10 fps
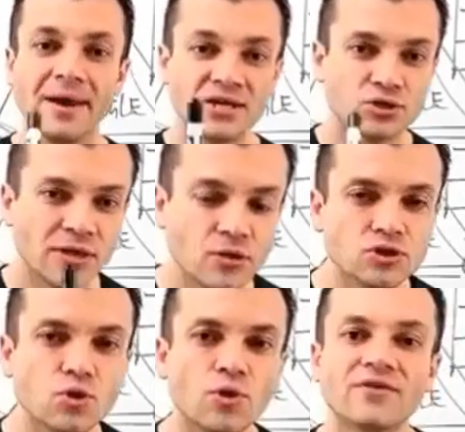Make sure that
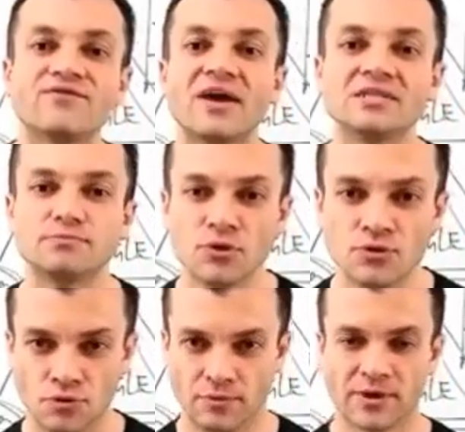you join our
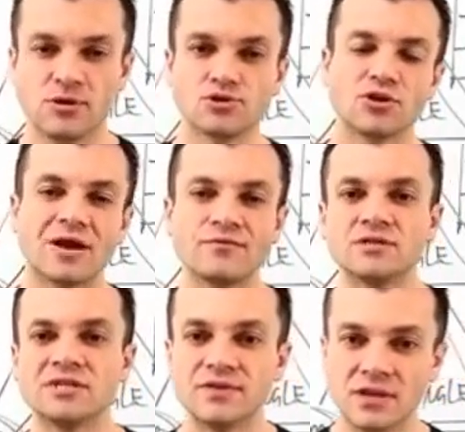Facebook group, okay? You should have
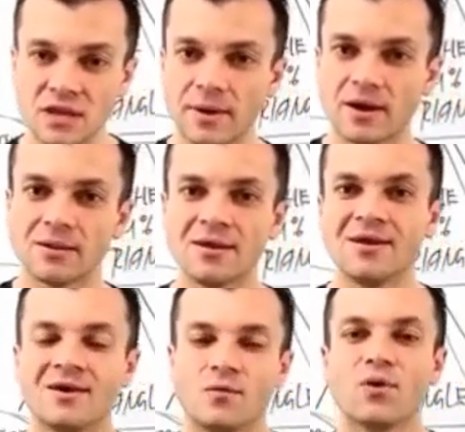received an email
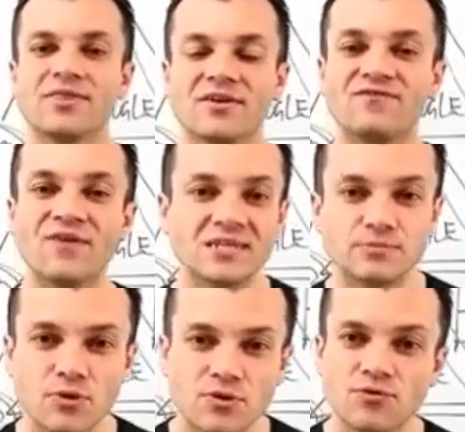with a
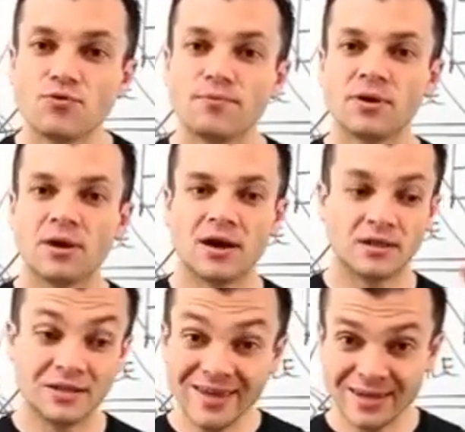Facebook group
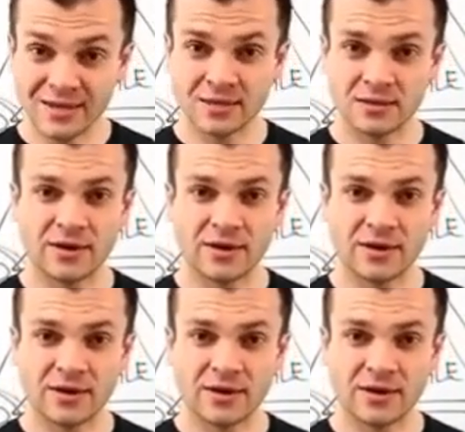link.